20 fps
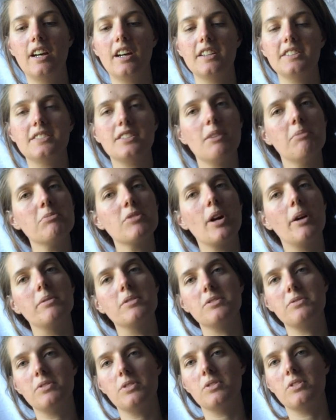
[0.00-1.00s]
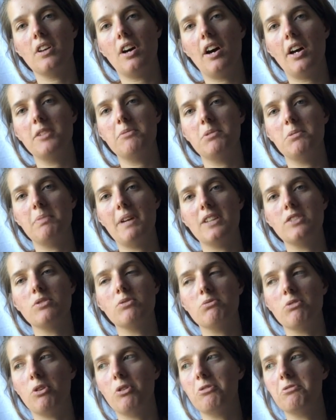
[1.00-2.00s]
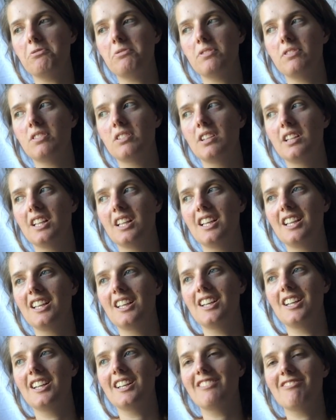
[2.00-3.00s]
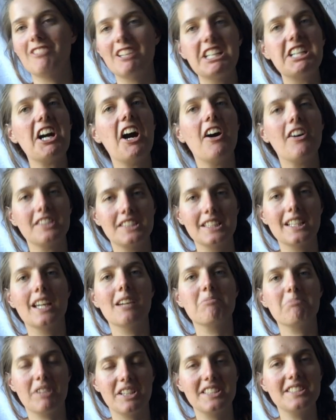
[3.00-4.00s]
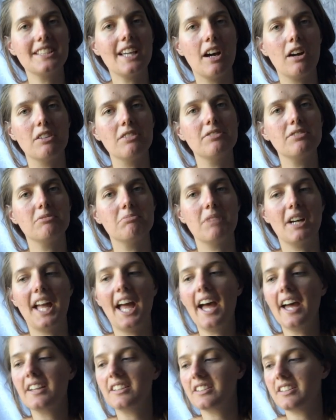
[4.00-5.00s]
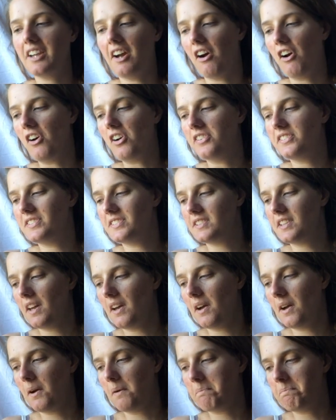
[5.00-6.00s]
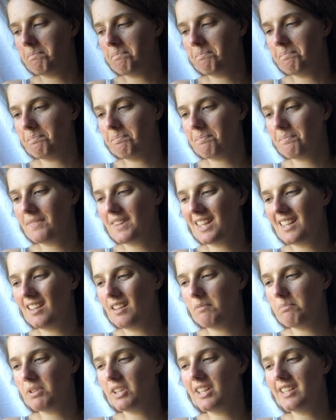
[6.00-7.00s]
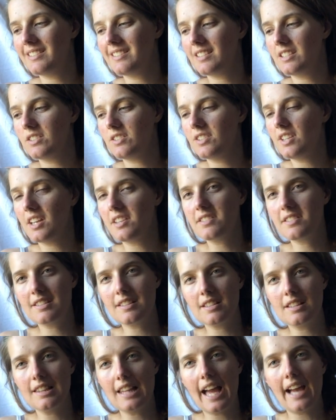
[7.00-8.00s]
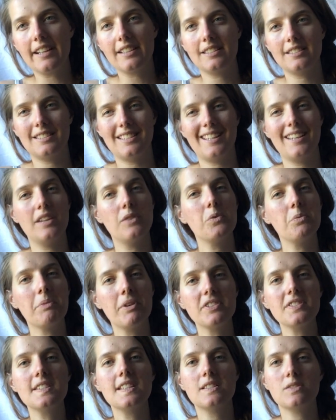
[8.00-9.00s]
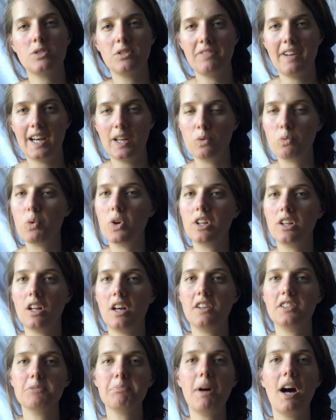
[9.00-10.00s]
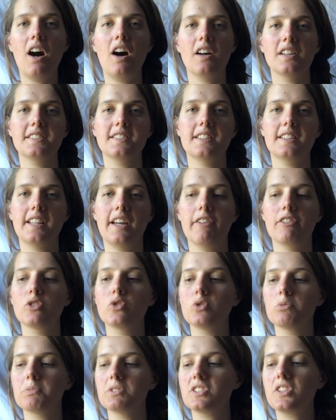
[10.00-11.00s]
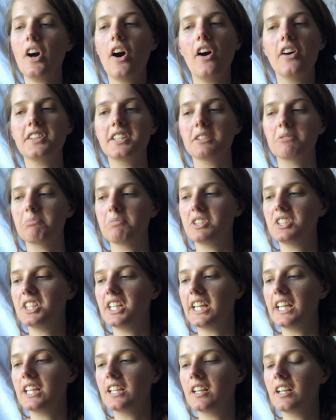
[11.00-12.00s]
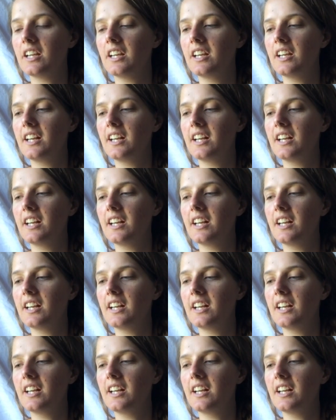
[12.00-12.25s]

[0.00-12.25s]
I sometimes feel that I'd be better off recarding it myself on my hand cards, because it just lacks, it almost needs to have had one last pass in their enormous carding machine.